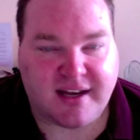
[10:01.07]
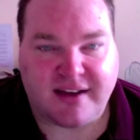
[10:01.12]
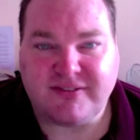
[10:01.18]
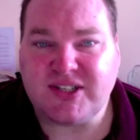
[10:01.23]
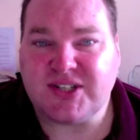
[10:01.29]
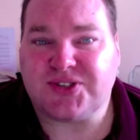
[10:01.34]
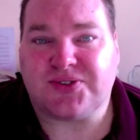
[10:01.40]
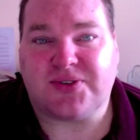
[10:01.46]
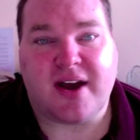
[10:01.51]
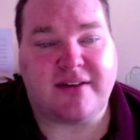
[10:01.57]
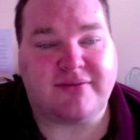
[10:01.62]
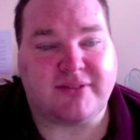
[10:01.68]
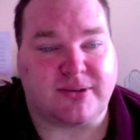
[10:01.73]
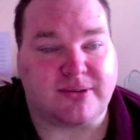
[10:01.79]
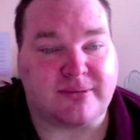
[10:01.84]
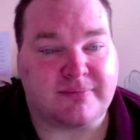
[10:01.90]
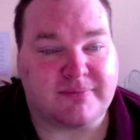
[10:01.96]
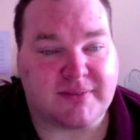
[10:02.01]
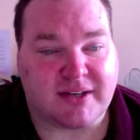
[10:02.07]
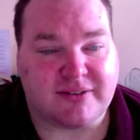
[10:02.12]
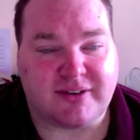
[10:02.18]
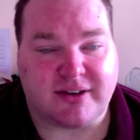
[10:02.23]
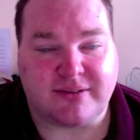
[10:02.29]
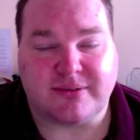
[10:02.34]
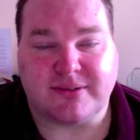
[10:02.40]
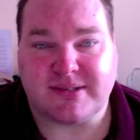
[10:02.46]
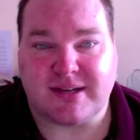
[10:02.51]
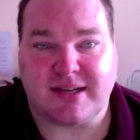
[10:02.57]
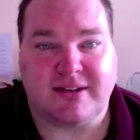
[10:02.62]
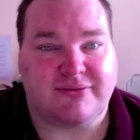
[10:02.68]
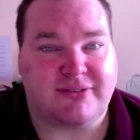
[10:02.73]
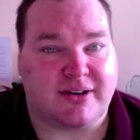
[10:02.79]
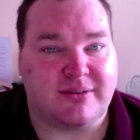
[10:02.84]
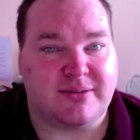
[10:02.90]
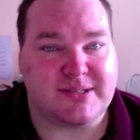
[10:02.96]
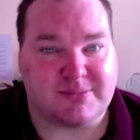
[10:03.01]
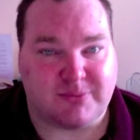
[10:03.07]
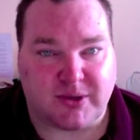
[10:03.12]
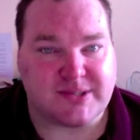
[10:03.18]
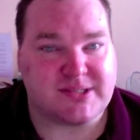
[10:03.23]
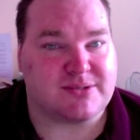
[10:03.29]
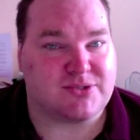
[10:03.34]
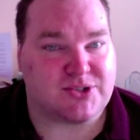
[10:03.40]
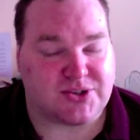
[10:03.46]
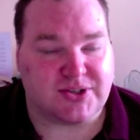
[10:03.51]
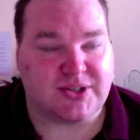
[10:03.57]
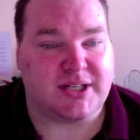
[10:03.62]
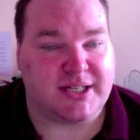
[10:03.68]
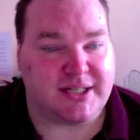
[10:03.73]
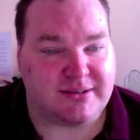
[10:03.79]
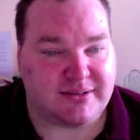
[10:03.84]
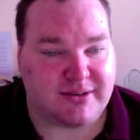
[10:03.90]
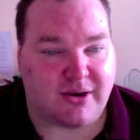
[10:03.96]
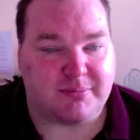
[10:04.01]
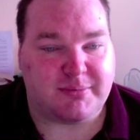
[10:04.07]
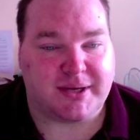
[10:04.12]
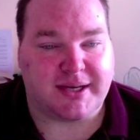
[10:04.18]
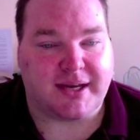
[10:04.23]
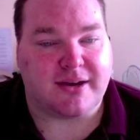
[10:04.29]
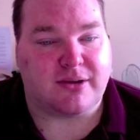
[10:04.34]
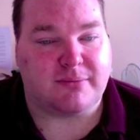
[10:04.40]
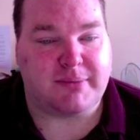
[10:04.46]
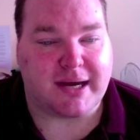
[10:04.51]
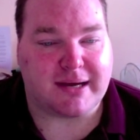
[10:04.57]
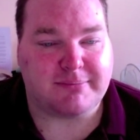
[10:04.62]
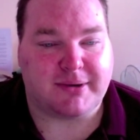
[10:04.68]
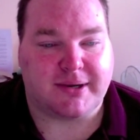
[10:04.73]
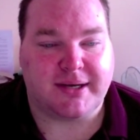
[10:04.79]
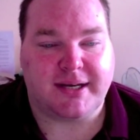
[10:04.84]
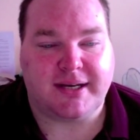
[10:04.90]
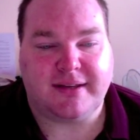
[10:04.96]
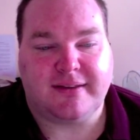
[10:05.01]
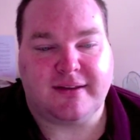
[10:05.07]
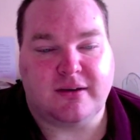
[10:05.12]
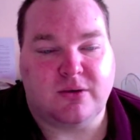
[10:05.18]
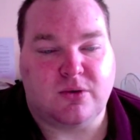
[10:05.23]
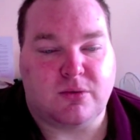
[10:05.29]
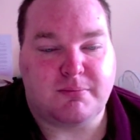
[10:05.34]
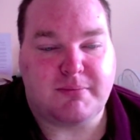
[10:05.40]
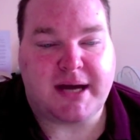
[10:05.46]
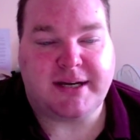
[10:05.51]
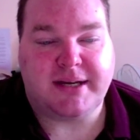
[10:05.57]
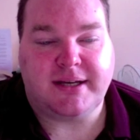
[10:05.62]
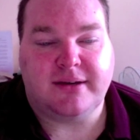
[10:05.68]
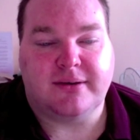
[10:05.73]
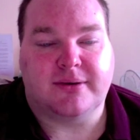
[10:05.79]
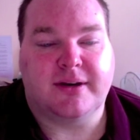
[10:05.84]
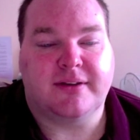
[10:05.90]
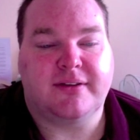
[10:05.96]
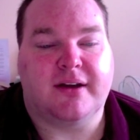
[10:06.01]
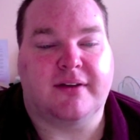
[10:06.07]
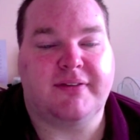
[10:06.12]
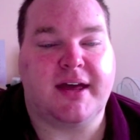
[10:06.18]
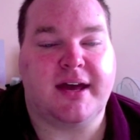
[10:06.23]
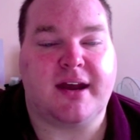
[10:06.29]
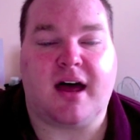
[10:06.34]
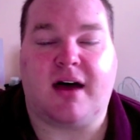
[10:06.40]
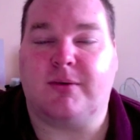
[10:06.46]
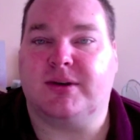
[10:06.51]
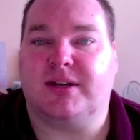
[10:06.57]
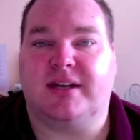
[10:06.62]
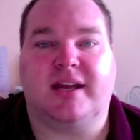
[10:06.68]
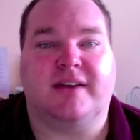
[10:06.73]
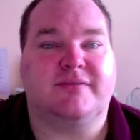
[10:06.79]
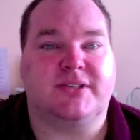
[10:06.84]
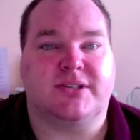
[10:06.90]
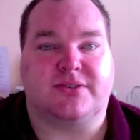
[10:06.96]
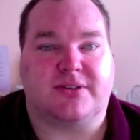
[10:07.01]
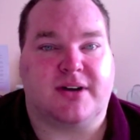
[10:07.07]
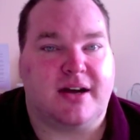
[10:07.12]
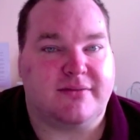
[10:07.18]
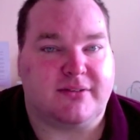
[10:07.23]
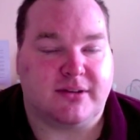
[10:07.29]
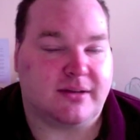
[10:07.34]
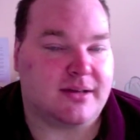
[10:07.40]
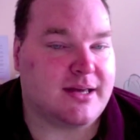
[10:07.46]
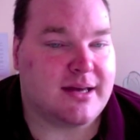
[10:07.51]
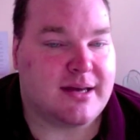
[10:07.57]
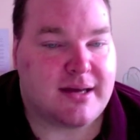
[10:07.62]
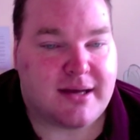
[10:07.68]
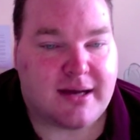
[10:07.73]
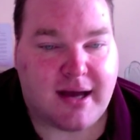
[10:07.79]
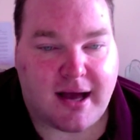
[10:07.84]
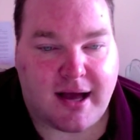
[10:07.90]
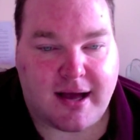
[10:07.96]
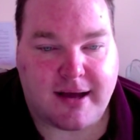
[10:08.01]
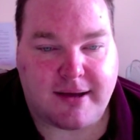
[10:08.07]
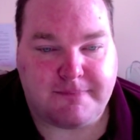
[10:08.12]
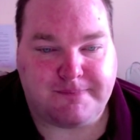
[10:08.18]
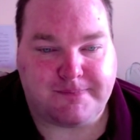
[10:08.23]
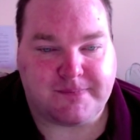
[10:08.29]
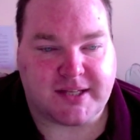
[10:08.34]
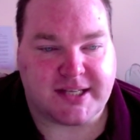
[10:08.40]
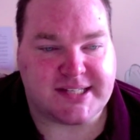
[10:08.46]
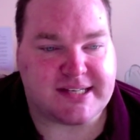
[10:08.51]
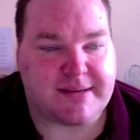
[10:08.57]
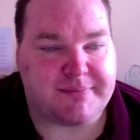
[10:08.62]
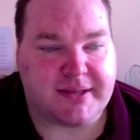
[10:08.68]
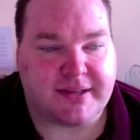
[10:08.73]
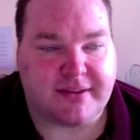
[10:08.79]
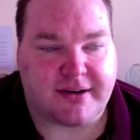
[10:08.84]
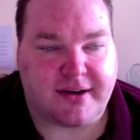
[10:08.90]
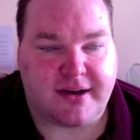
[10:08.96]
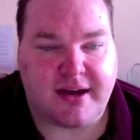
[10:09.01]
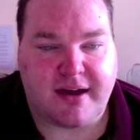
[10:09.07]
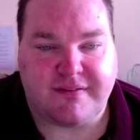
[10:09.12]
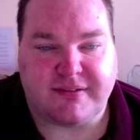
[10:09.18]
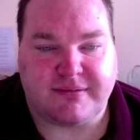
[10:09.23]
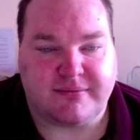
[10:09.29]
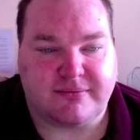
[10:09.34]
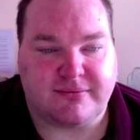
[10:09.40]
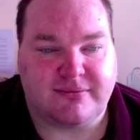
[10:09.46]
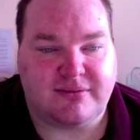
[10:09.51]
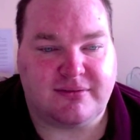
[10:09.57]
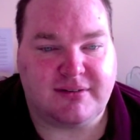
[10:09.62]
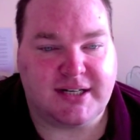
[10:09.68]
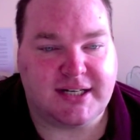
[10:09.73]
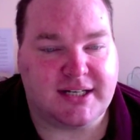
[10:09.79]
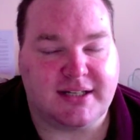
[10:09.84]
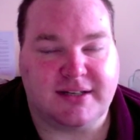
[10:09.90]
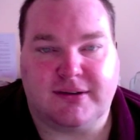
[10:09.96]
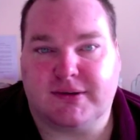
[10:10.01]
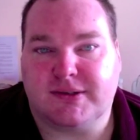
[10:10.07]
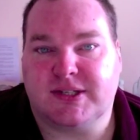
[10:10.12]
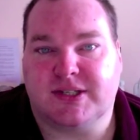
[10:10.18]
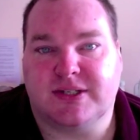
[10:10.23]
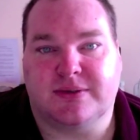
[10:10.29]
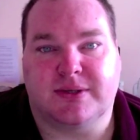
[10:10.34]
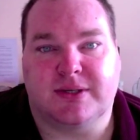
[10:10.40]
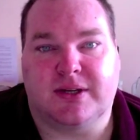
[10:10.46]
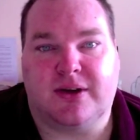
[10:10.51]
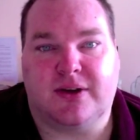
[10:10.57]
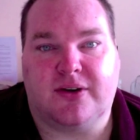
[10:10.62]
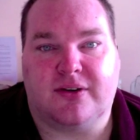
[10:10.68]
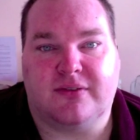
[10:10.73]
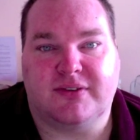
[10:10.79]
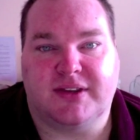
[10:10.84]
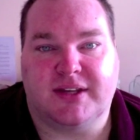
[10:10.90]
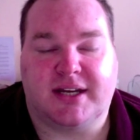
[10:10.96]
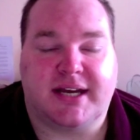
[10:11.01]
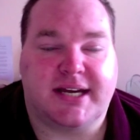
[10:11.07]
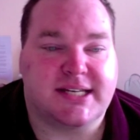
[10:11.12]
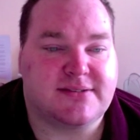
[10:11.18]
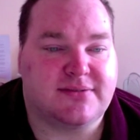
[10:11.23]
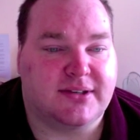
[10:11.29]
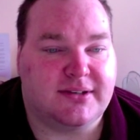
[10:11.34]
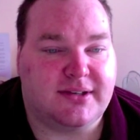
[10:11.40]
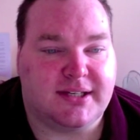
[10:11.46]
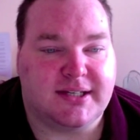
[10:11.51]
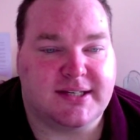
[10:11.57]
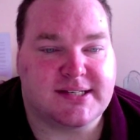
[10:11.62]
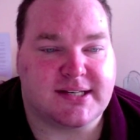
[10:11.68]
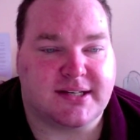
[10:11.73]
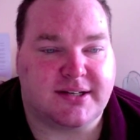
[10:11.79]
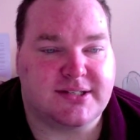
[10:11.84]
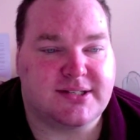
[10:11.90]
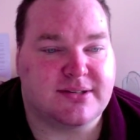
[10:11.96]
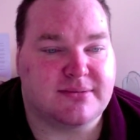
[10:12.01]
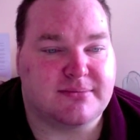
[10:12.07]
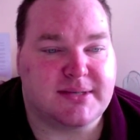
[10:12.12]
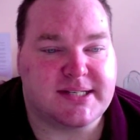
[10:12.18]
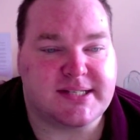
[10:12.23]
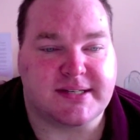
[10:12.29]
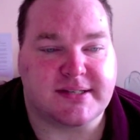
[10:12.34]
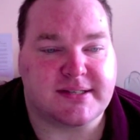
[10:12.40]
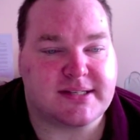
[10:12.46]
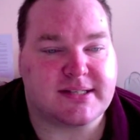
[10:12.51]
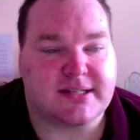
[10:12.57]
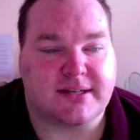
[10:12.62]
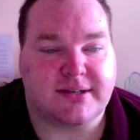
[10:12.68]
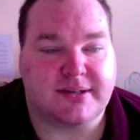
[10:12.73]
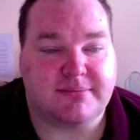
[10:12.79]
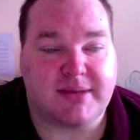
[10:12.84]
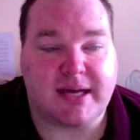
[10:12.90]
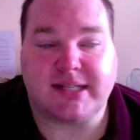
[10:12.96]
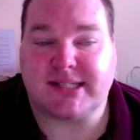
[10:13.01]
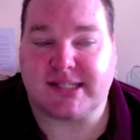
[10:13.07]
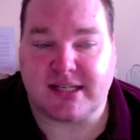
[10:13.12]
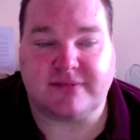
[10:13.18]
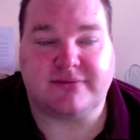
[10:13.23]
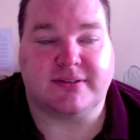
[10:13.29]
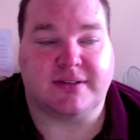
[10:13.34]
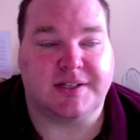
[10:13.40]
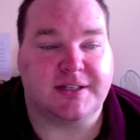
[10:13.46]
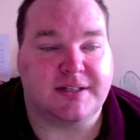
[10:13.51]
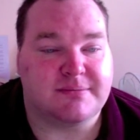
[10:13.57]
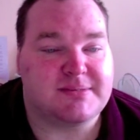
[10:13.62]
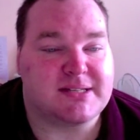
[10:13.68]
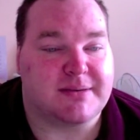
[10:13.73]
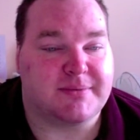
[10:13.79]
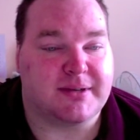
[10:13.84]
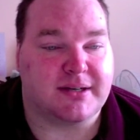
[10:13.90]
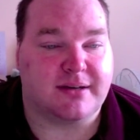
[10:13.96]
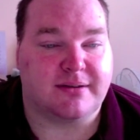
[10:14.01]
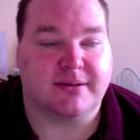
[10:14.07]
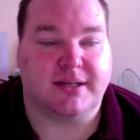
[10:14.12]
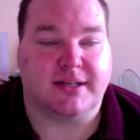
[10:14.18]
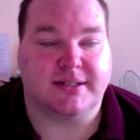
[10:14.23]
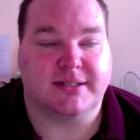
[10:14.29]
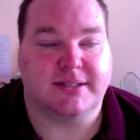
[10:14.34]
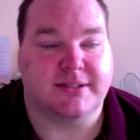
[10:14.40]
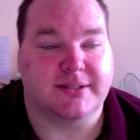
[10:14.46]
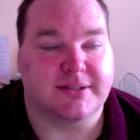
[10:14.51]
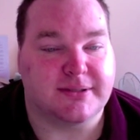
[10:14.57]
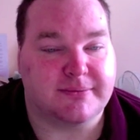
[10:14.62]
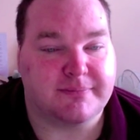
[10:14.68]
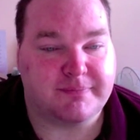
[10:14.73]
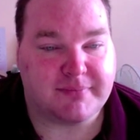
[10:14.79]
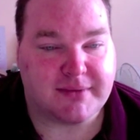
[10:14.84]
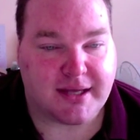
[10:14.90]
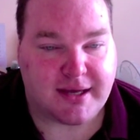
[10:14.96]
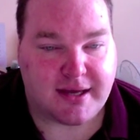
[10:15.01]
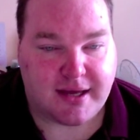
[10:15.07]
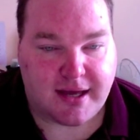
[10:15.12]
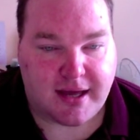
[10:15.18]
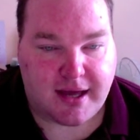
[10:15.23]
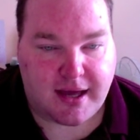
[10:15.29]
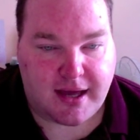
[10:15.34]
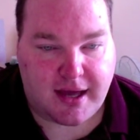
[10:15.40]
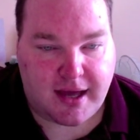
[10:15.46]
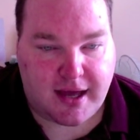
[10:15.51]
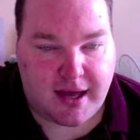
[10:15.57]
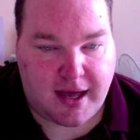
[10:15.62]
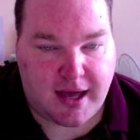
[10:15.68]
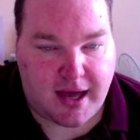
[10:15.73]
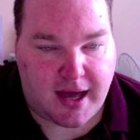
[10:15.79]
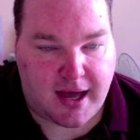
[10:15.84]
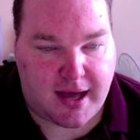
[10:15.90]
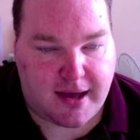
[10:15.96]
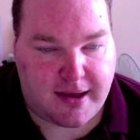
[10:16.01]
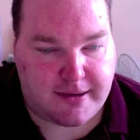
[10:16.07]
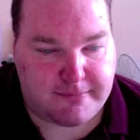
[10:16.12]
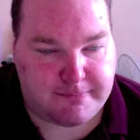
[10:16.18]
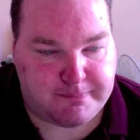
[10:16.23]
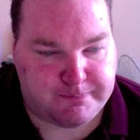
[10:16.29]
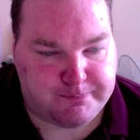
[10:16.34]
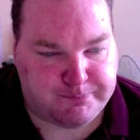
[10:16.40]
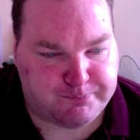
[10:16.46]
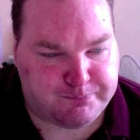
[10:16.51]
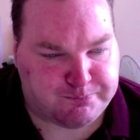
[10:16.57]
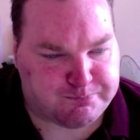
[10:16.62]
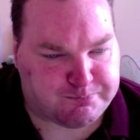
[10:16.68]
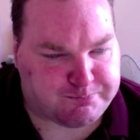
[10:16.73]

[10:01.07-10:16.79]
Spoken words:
love to travel. If I was truly not being held back by anything or money or anything like that, I would love to travel. It's something that I haven't really got to do a lot of in the last few years, and I do miss it. So that's definitely something I would like to do. I